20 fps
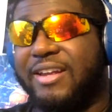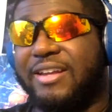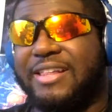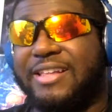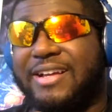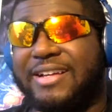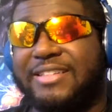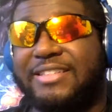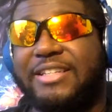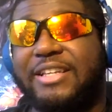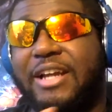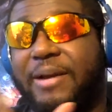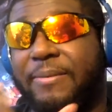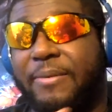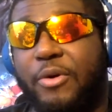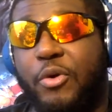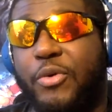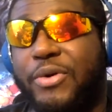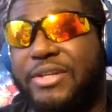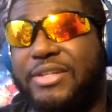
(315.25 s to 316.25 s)
And like I said,
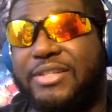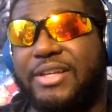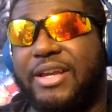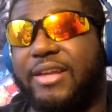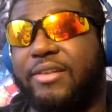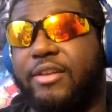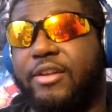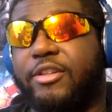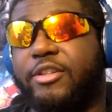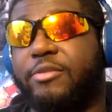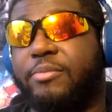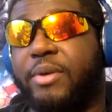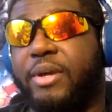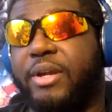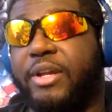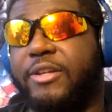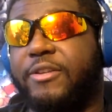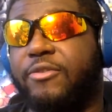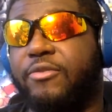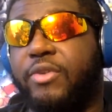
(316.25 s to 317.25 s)
I'm always saying this,
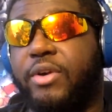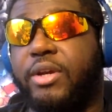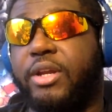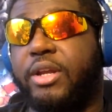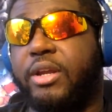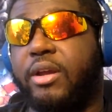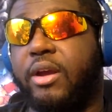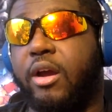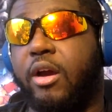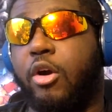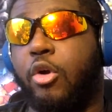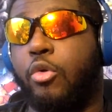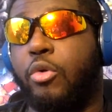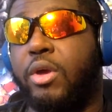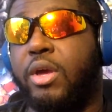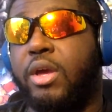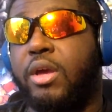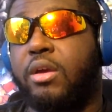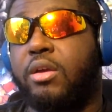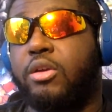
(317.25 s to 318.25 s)
but it's funny how
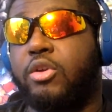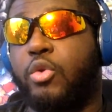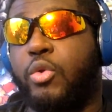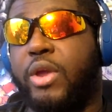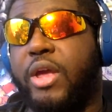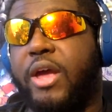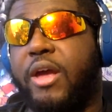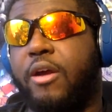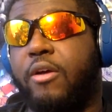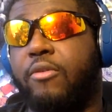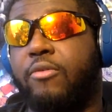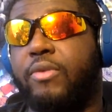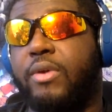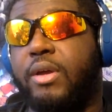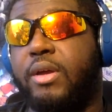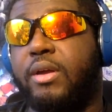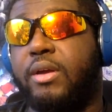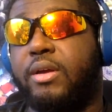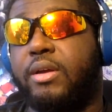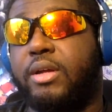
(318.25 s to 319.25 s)
you have
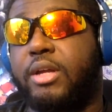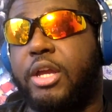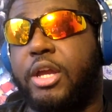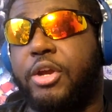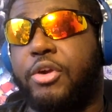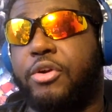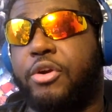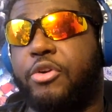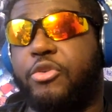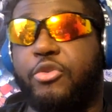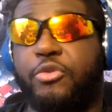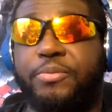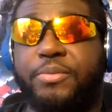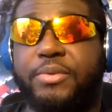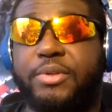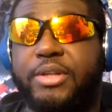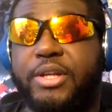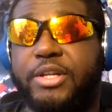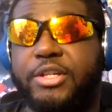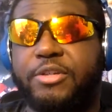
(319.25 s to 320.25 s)
characters with
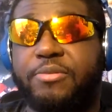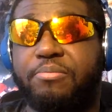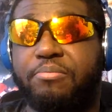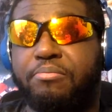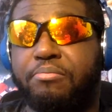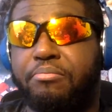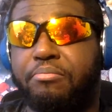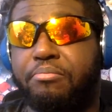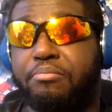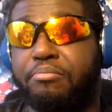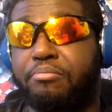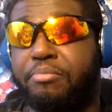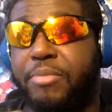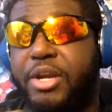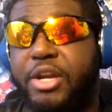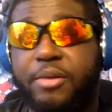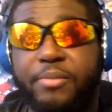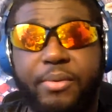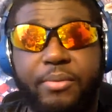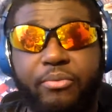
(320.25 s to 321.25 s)
such
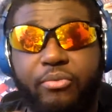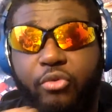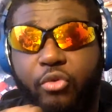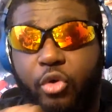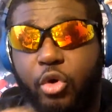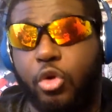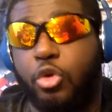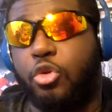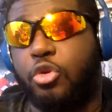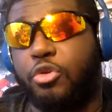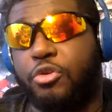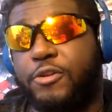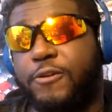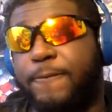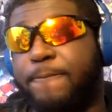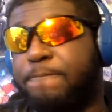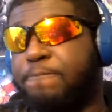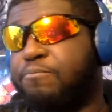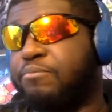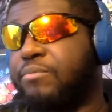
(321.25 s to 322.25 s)
minimum roles